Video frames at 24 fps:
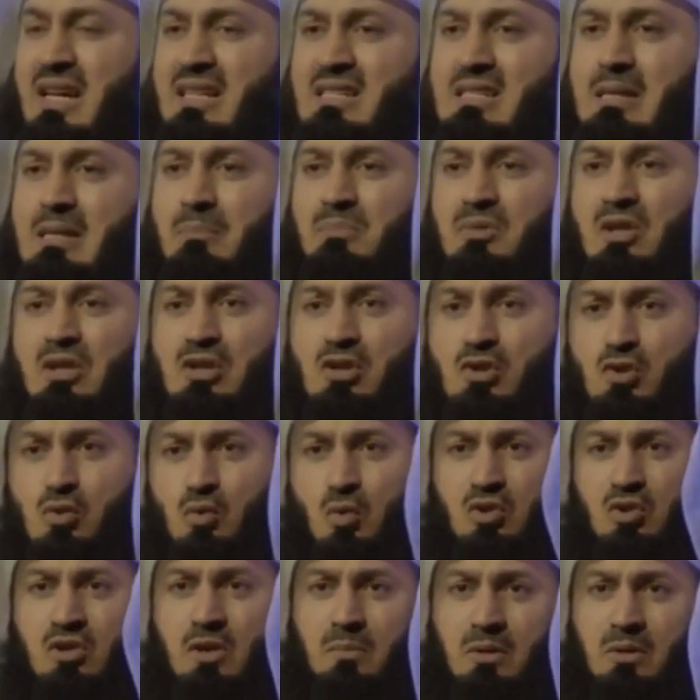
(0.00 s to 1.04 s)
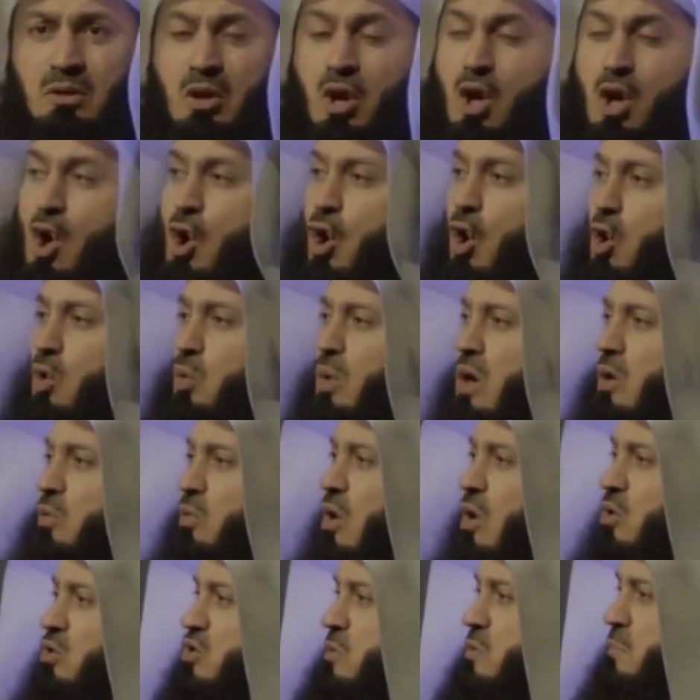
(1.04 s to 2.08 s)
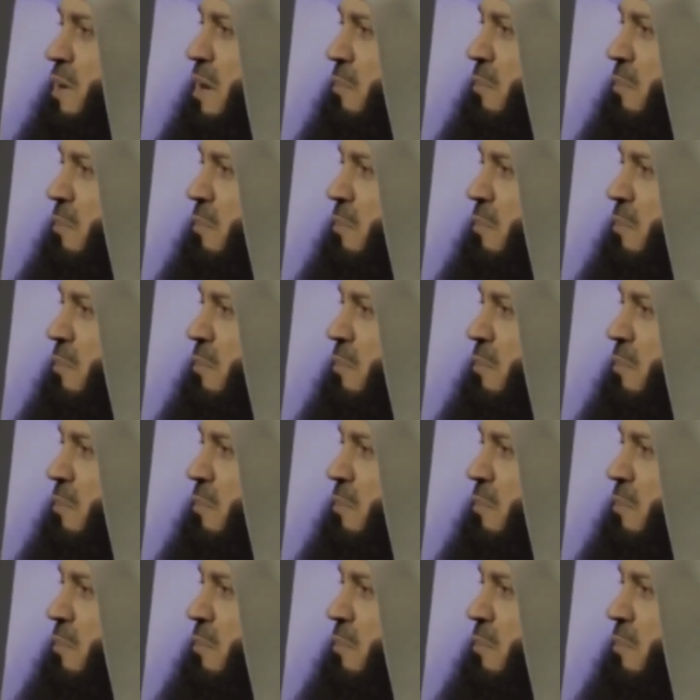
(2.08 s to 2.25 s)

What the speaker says: get something suitable or we won't